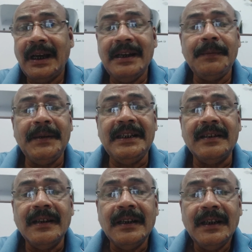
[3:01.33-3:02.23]
I
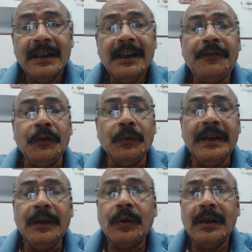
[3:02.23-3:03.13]
repeat, if you
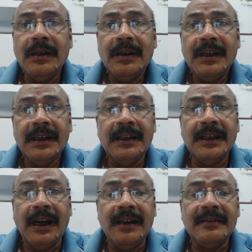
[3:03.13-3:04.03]
will look,
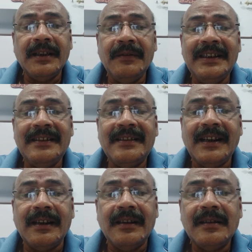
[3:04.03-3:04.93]
the answer will
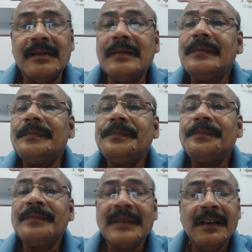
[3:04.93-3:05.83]
start
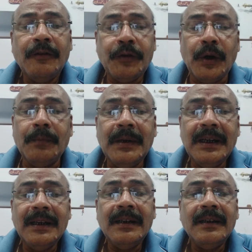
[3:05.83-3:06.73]
from
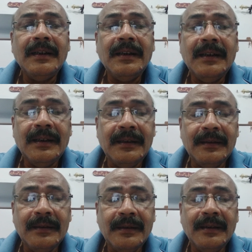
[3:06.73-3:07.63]

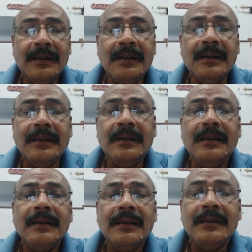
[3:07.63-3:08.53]

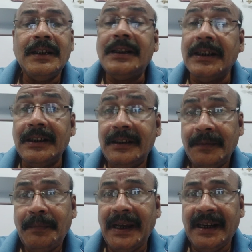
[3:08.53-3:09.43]
the third
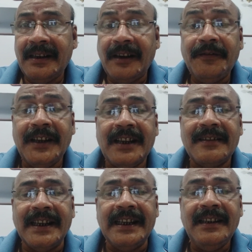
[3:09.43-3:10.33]
paragraph,
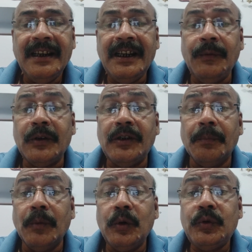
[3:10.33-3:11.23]
last line. He was the
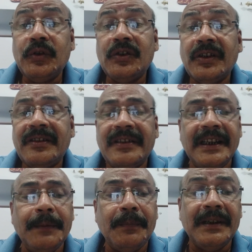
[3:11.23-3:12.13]
most
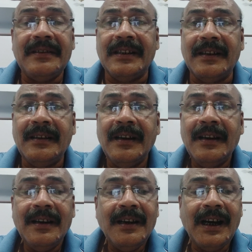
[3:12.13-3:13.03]
trusting person
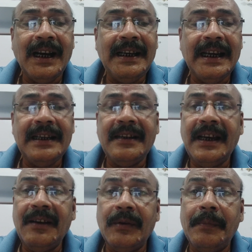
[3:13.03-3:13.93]
I had
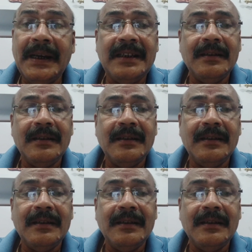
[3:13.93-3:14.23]
ever met,